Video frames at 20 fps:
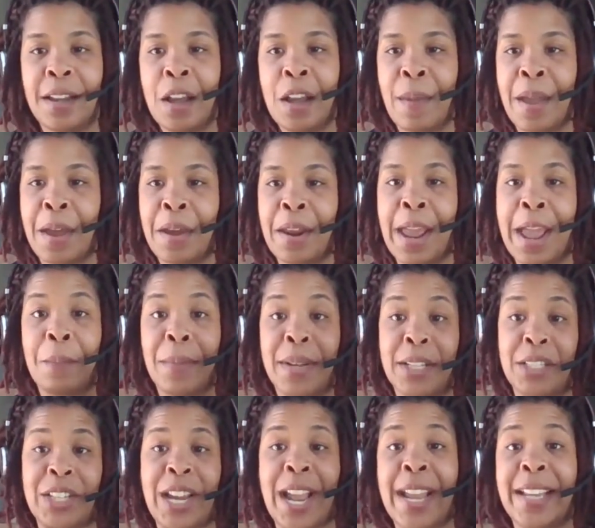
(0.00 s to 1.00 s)
about how
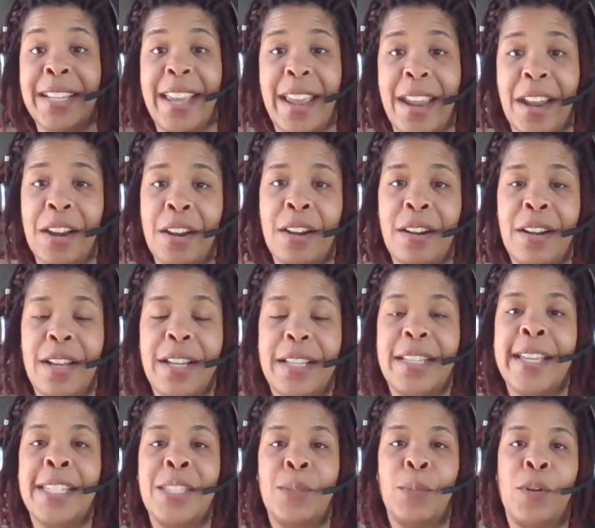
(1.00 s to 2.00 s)
much I care,
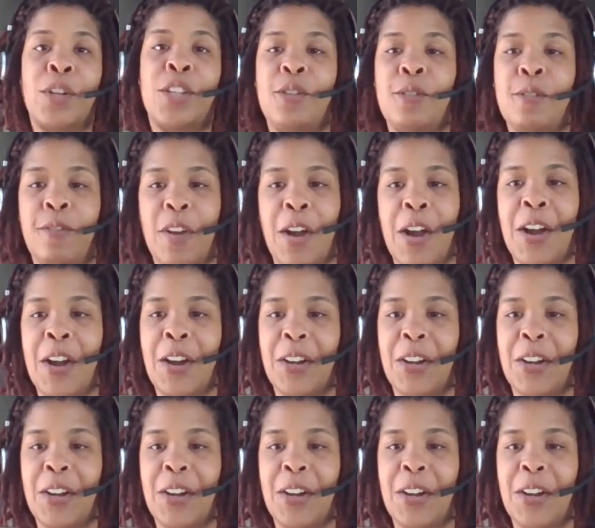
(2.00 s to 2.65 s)
guess where you fall?